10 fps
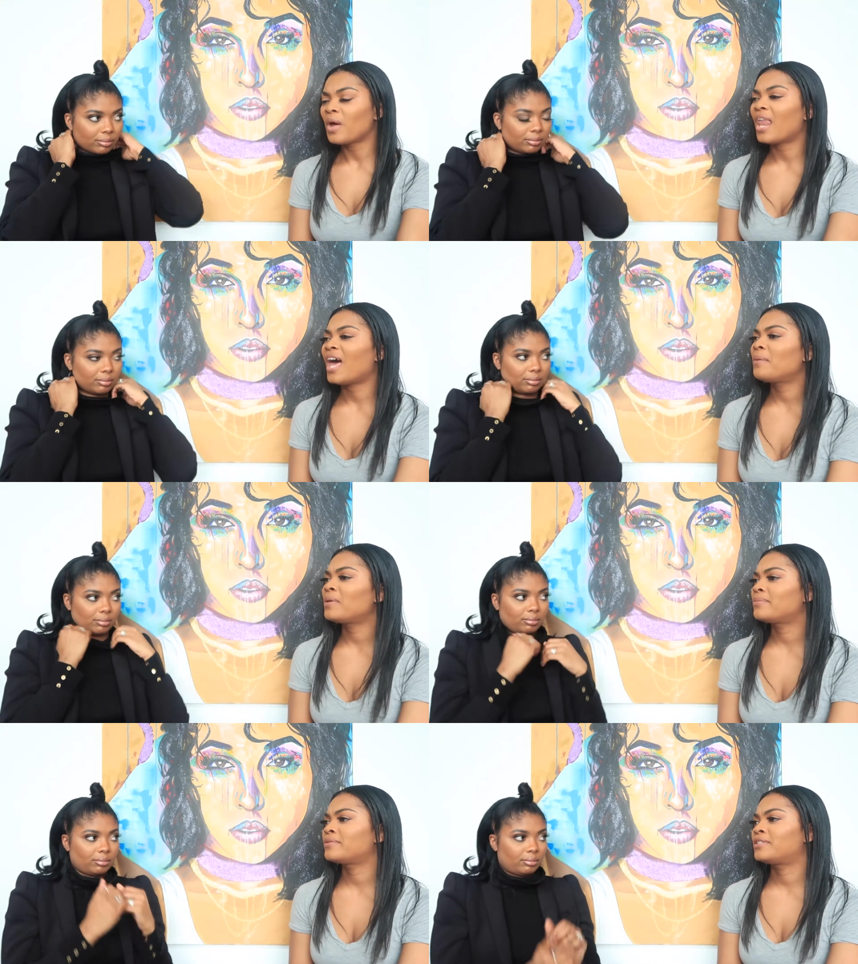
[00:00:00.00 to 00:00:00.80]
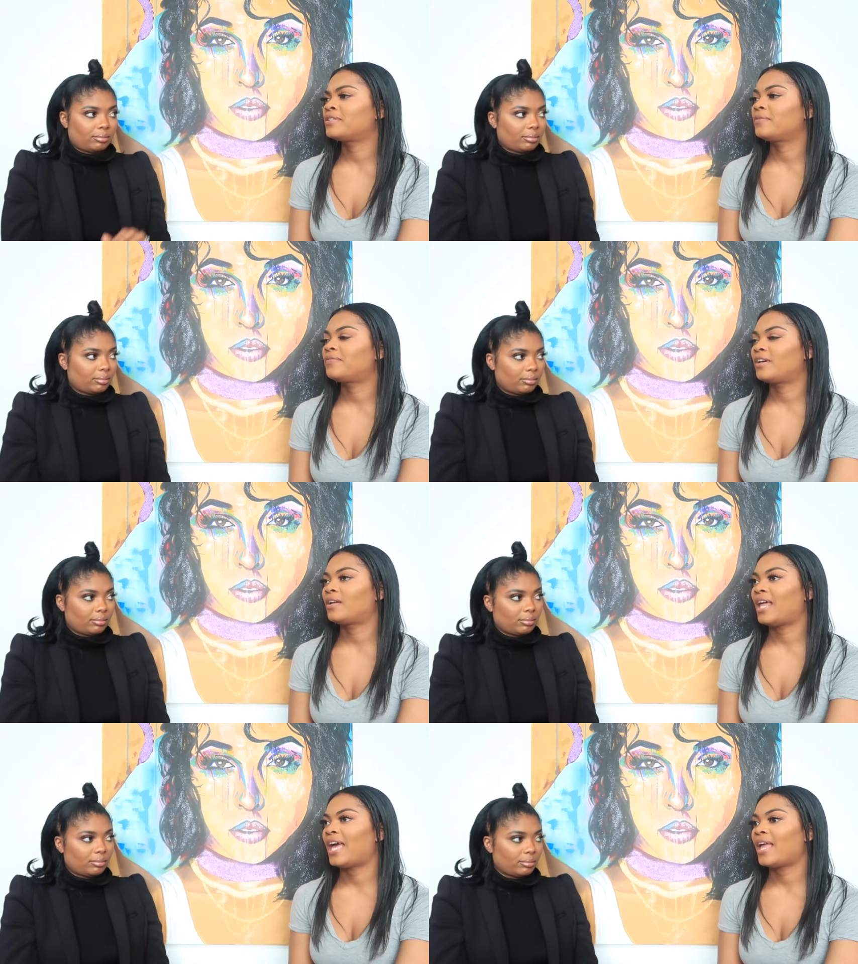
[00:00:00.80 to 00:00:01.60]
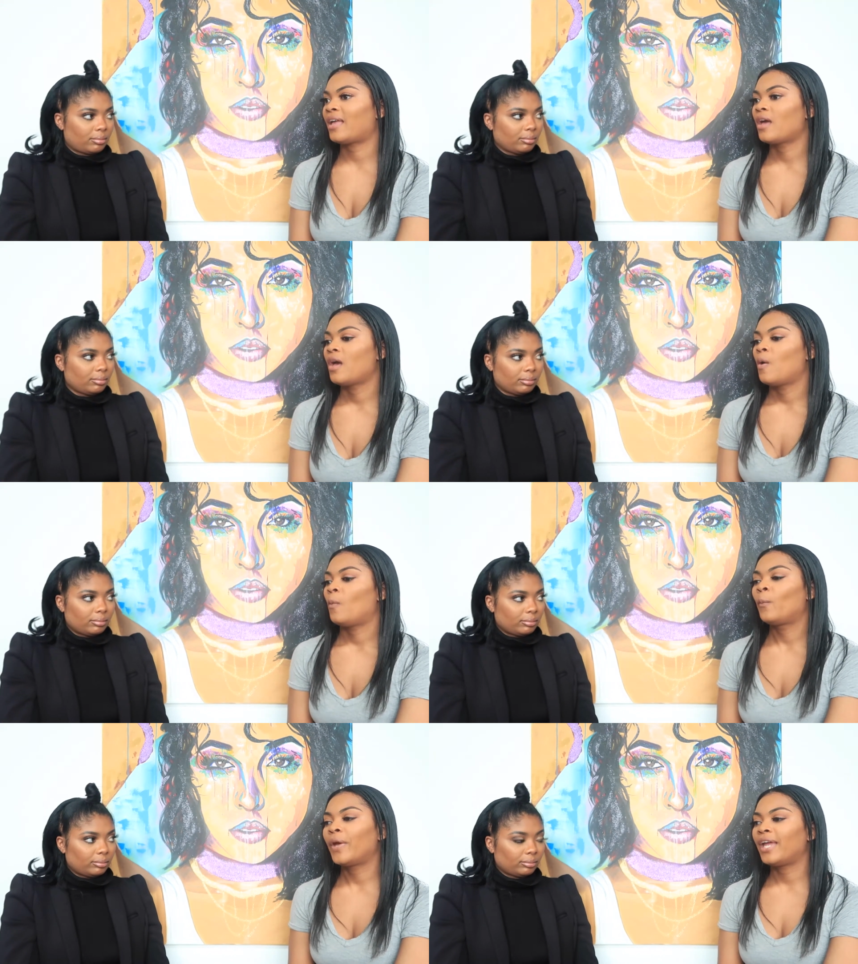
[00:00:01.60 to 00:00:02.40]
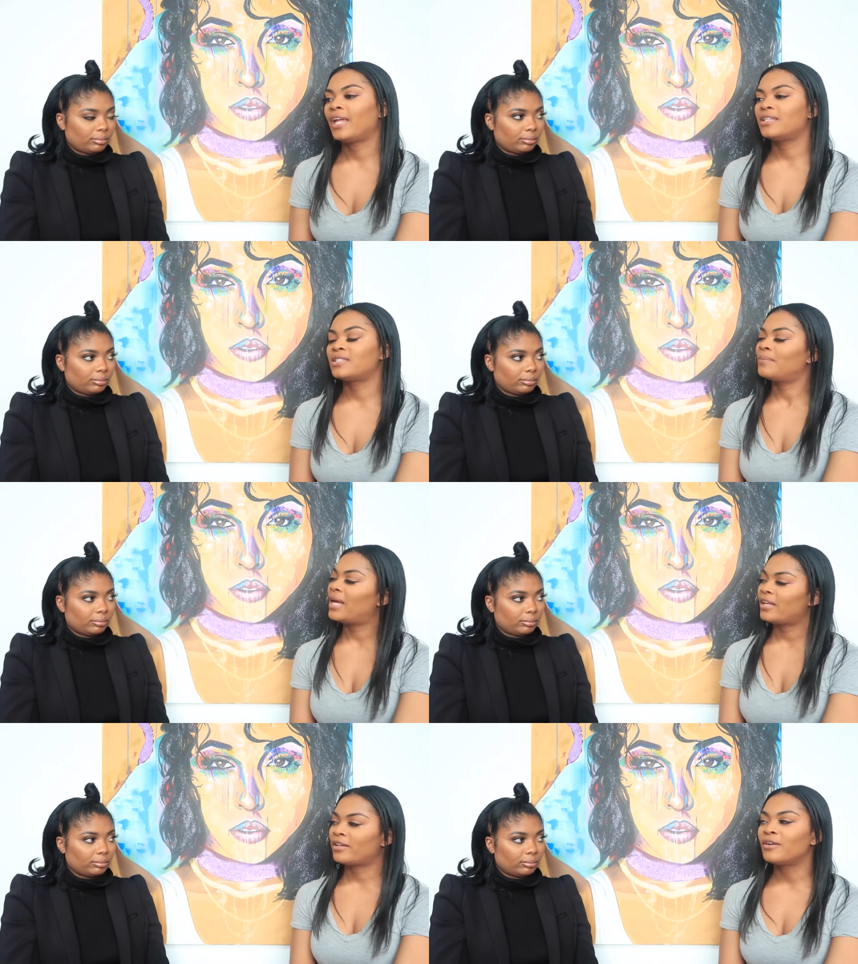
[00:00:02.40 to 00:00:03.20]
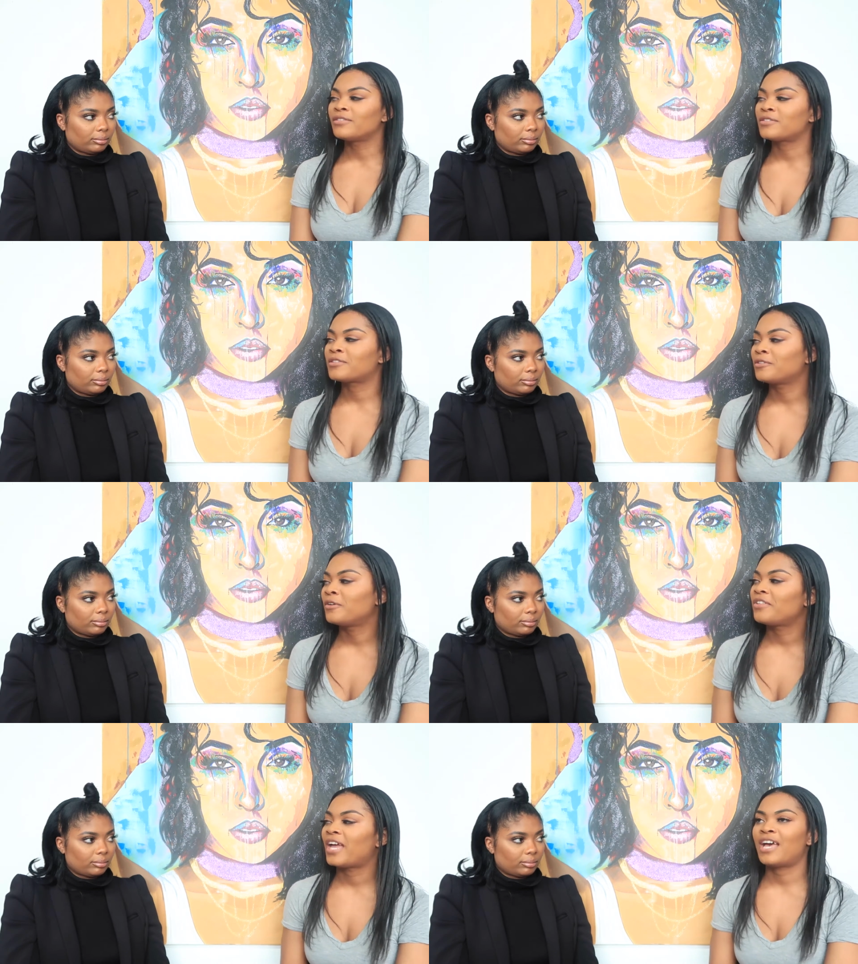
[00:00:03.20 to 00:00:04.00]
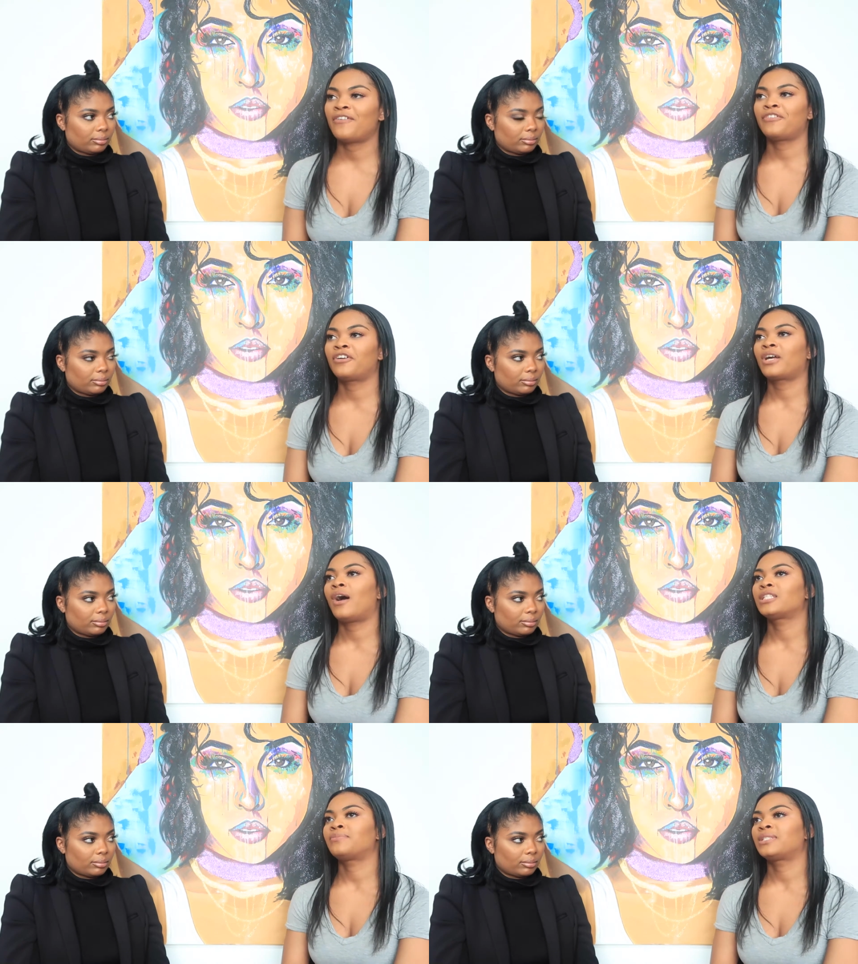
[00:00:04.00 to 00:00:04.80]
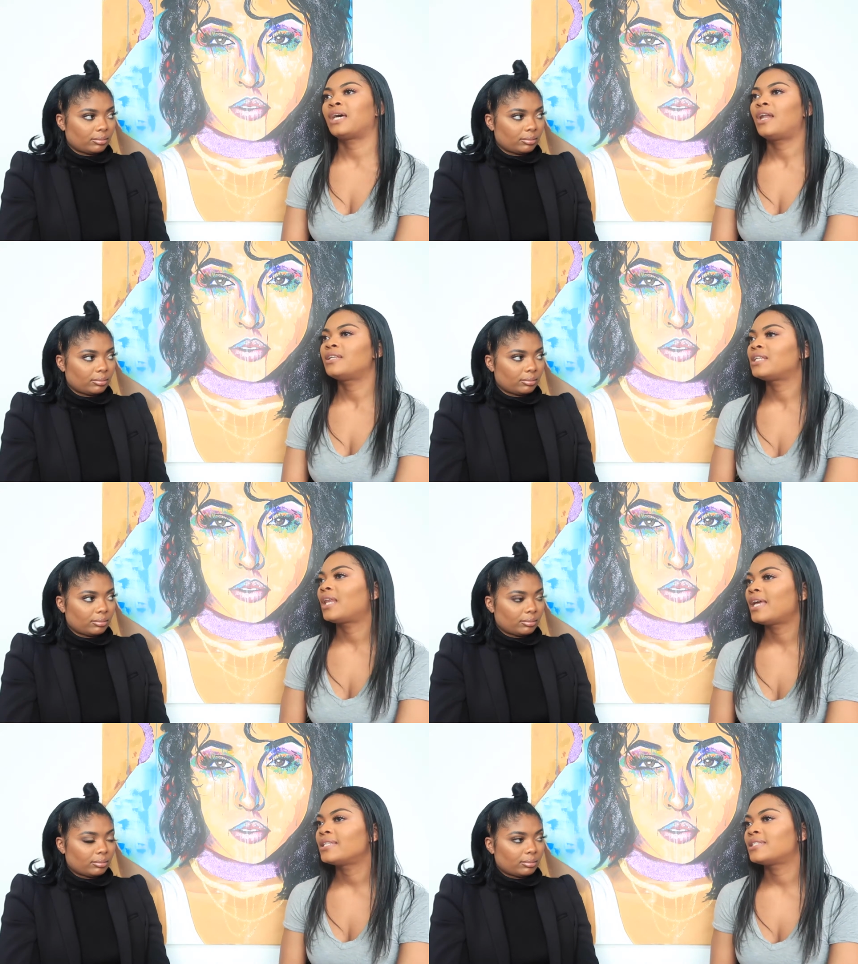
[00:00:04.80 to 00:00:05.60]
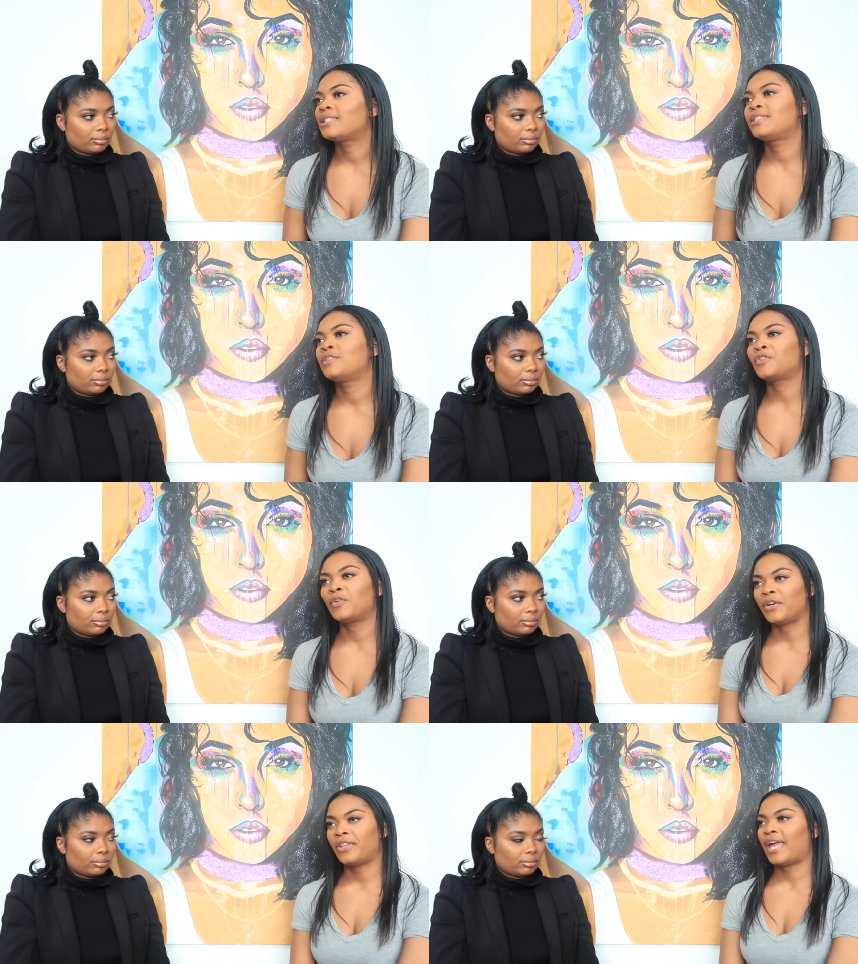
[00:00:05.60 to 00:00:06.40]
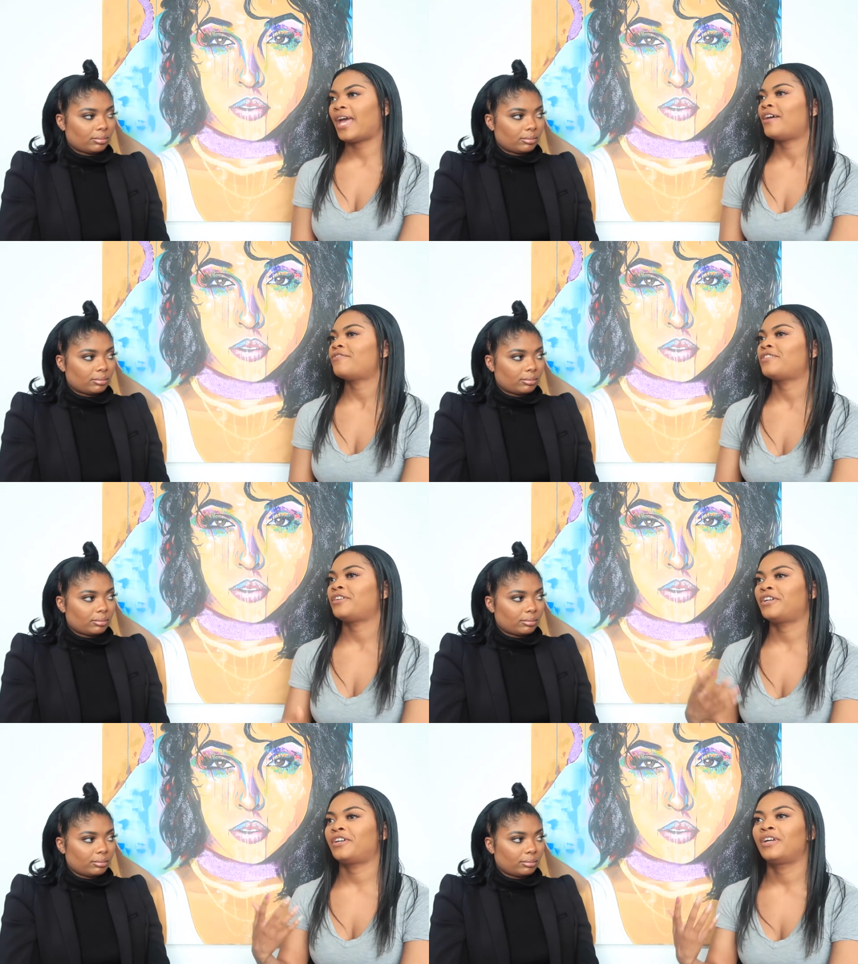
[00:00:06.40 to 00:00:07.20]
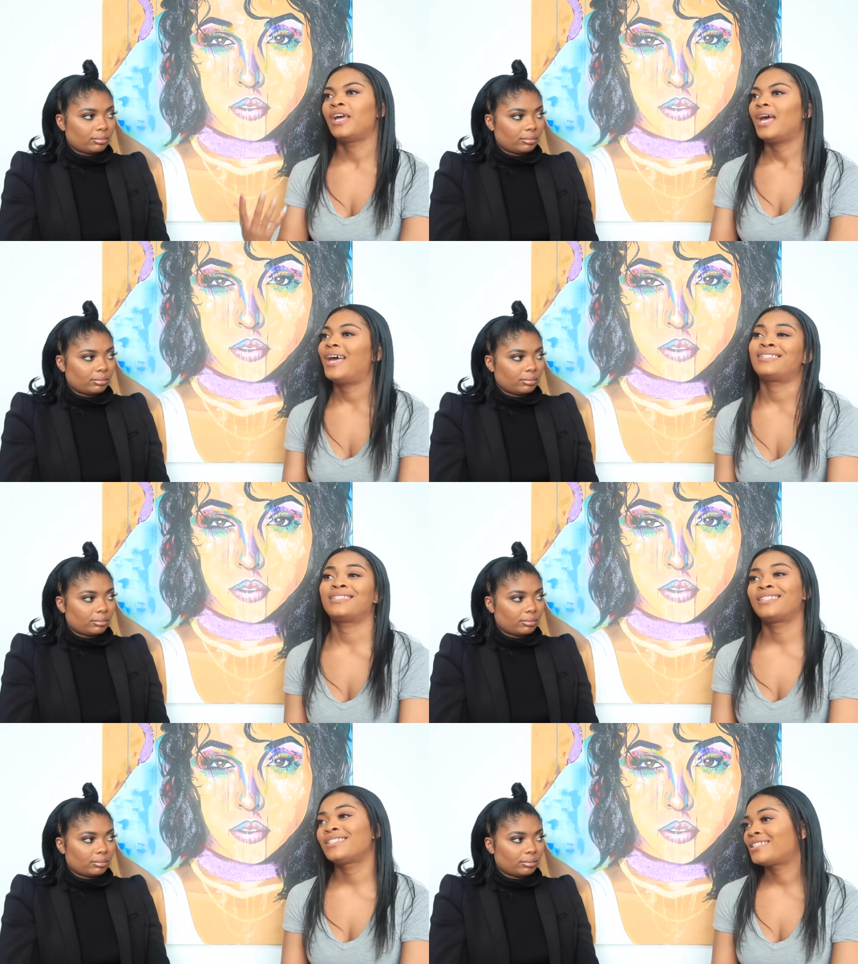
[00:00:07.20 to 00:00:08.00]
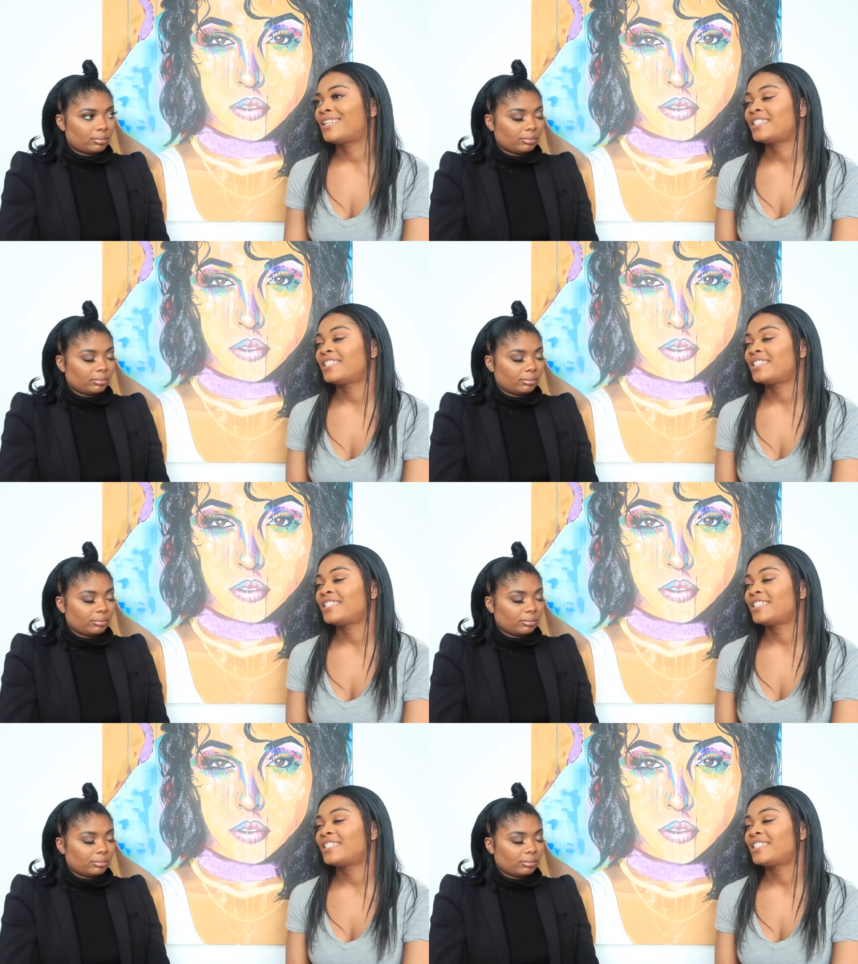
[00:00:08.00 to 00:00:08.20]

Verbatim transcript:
Speaker 1: A lot of people too feel like when somebody goes to school or they have their cosmetology license or they have their esthetician